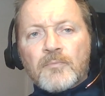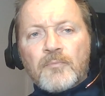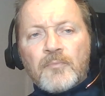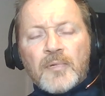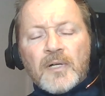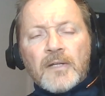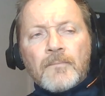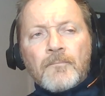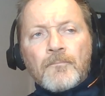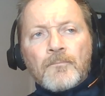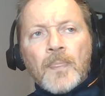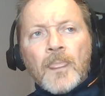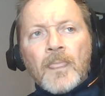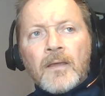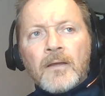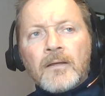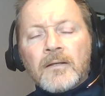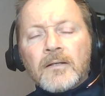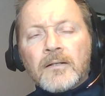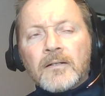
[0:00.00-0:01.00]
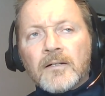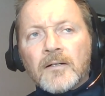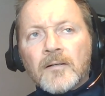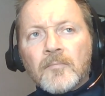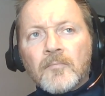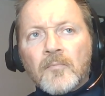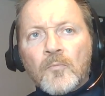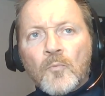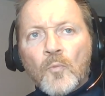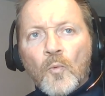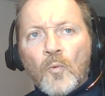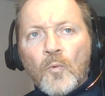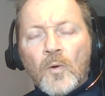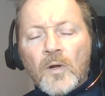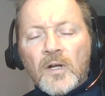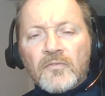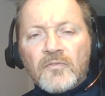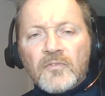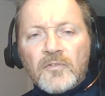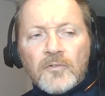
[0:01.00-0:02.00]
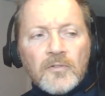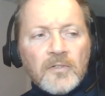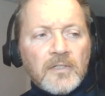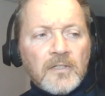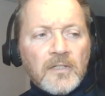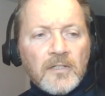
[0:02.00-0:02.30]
but um, what if you're an,